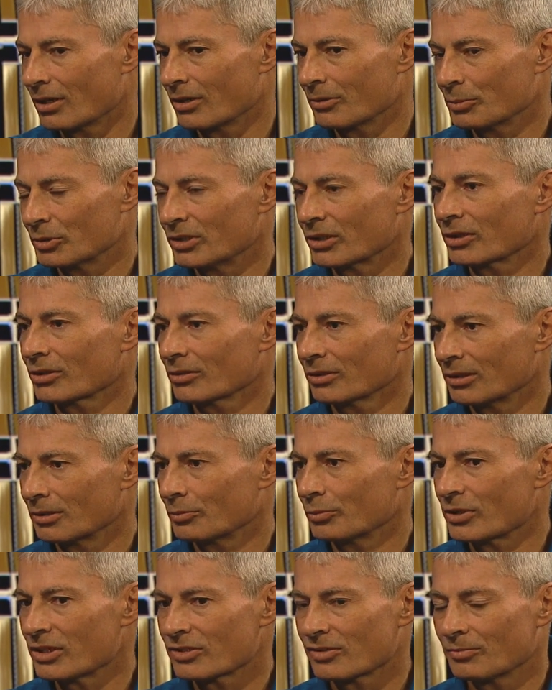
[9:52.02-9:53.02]
are particularly
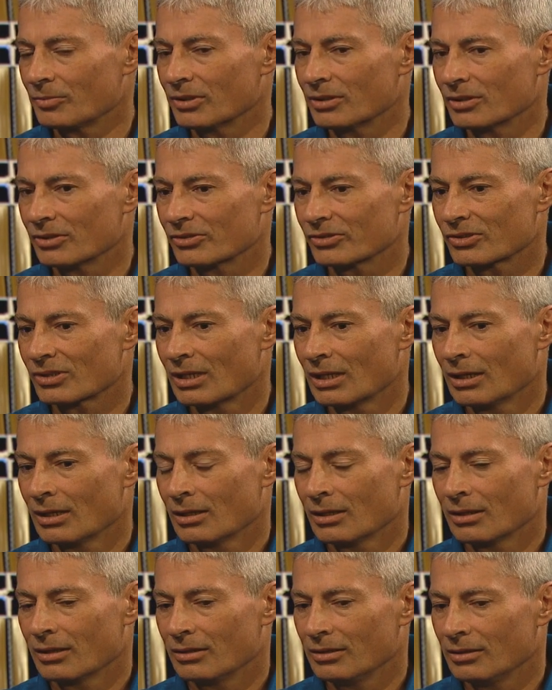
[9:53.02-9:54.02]
impressive because
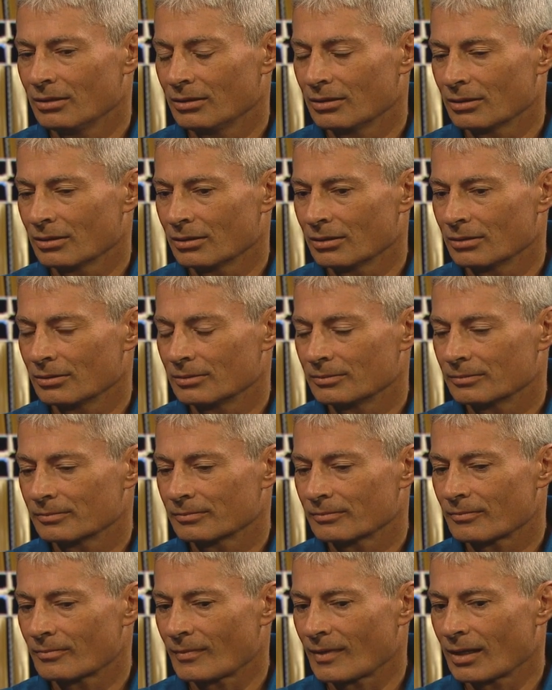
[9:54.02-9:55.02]
the uh,
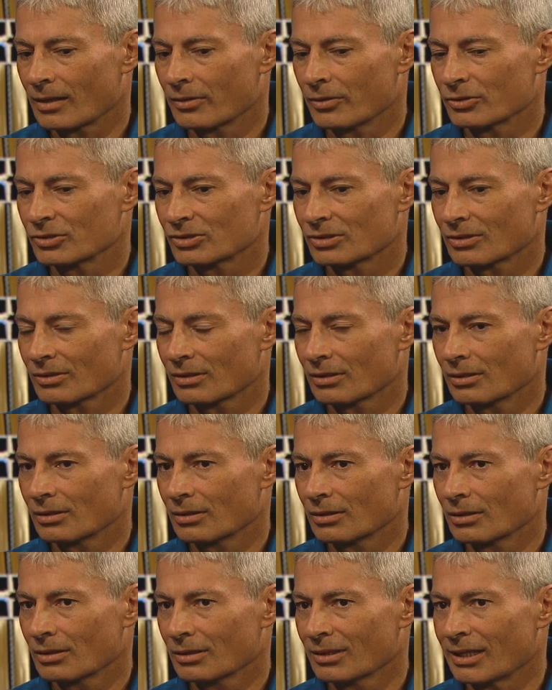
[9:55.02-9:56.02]
there's
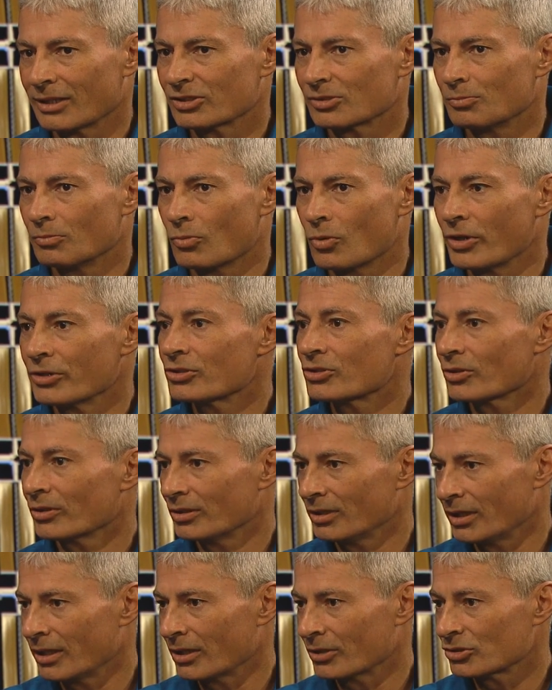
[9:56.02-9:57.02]
less moisture
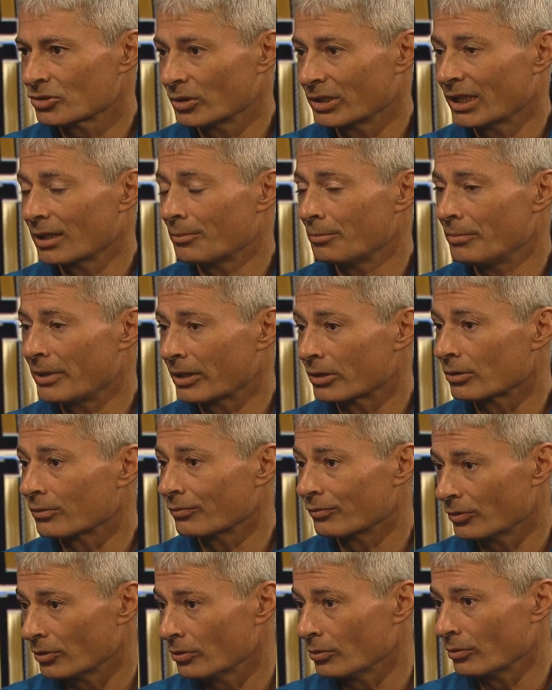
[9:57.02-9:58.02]
in the air, so you get a better
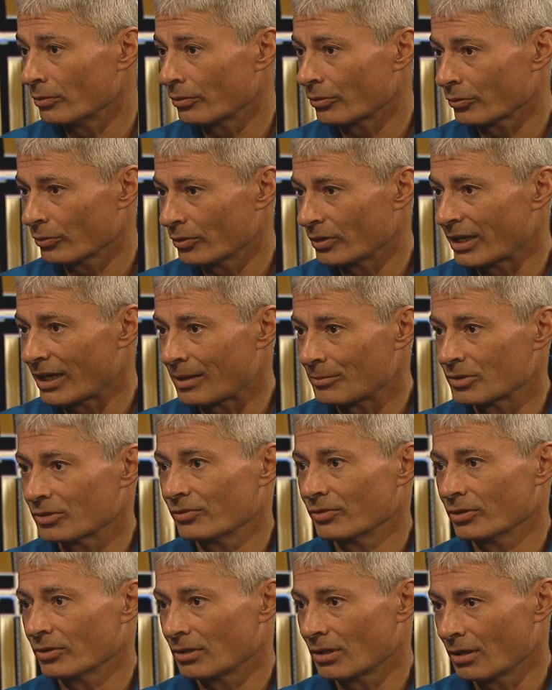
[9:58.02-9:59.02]
view through the
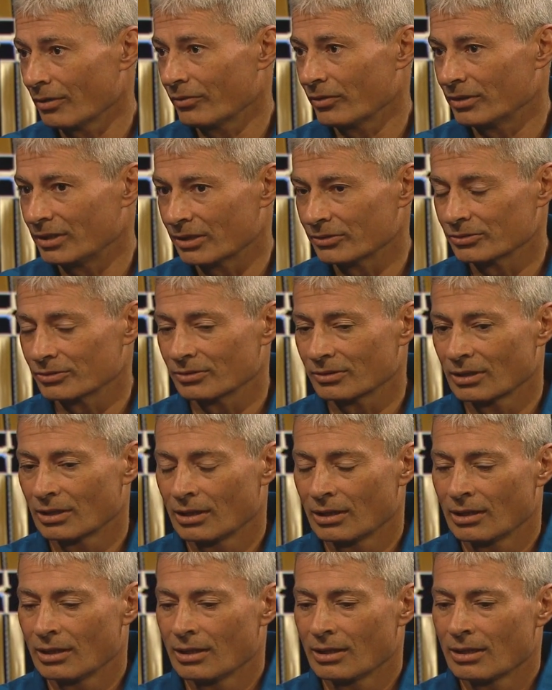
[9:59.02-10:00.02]
atmosphere of the desert.
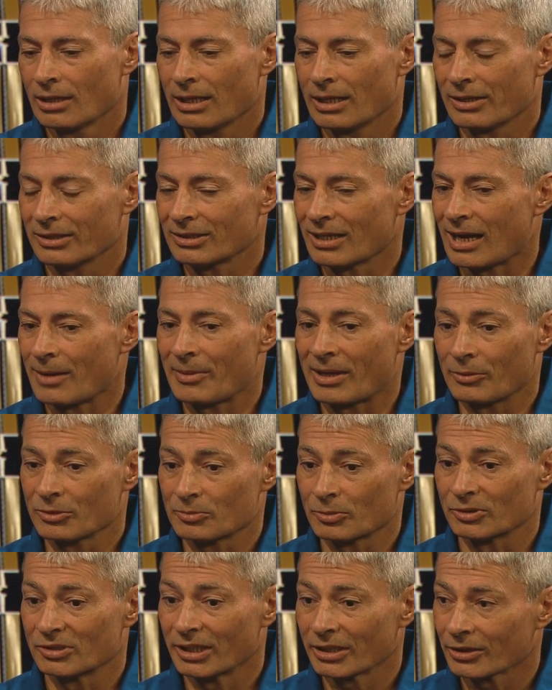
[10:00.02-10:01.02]
The time that was
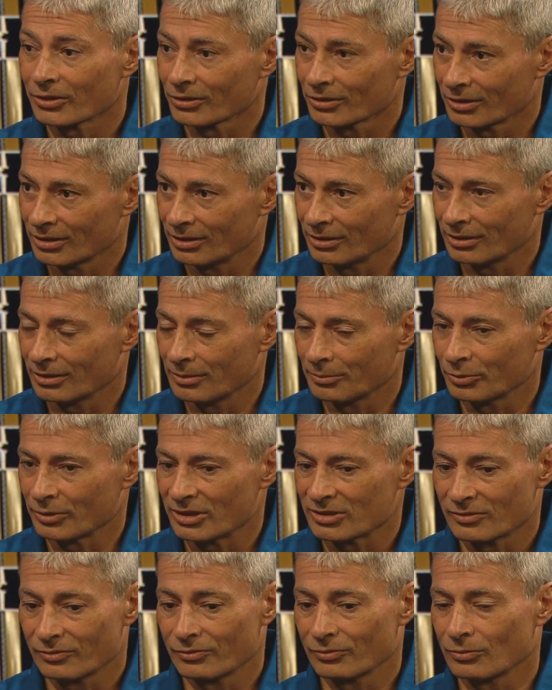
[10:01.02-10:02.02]
particularly
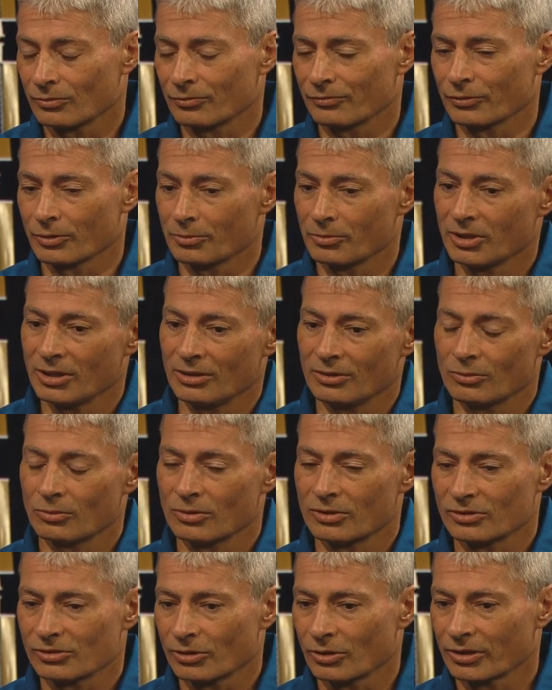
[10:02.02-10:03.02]
impressive for me
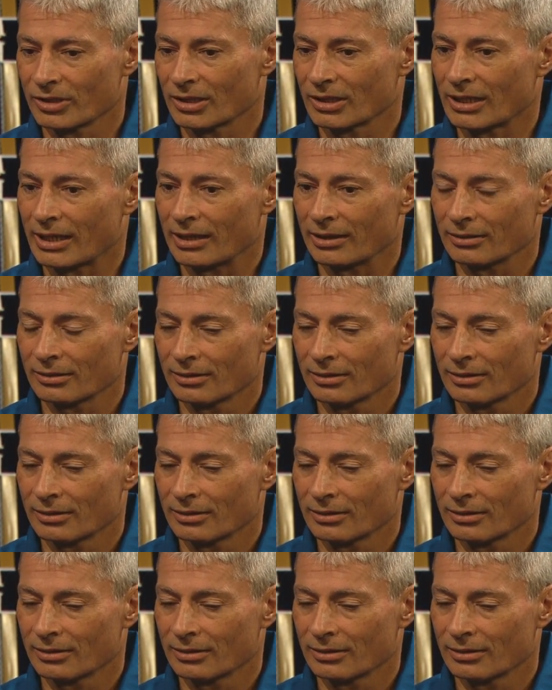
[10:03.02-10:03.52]
was looking at